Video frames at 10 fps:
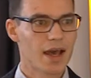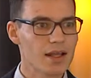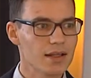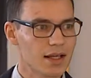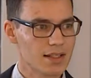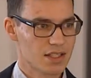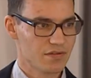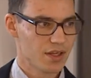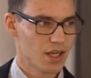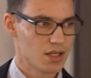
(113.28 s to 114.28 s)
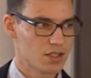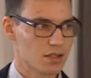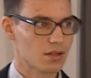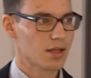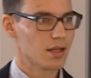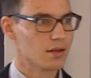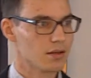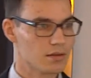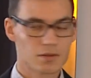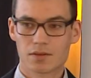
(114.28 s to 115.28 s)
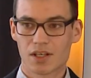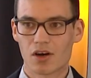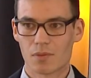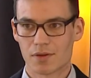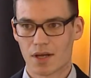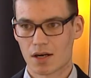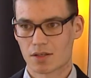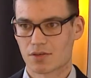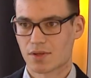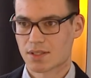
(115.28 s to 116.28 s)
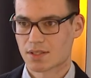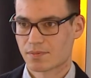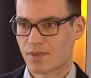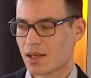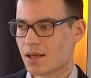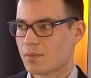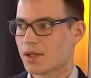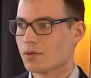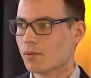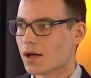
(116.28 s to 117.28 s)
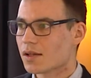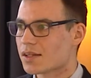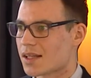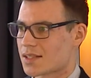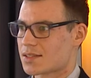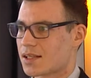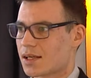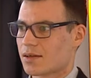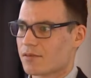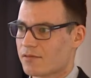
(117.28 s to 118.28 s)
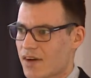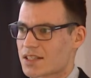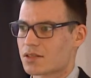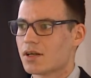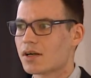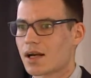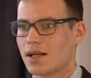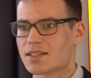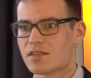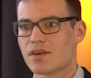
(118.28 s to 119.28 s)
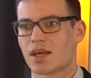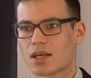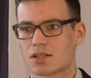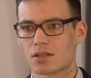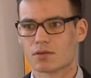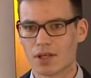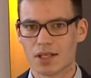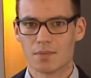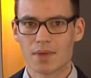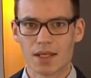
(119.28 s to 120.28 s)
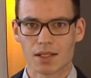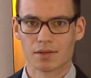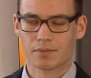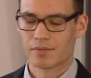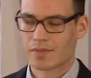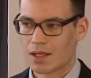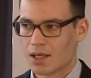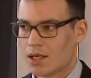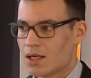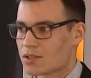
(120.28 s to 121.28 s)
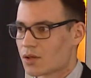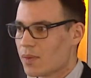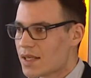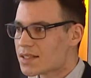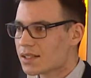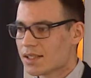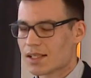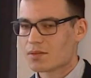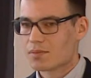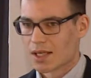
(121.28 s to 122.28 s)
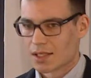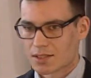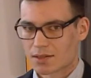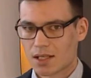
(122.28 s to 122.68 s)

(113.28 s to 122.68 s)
highly calcification in the common arteries. But what does the vascular calcification really mean? So basically it means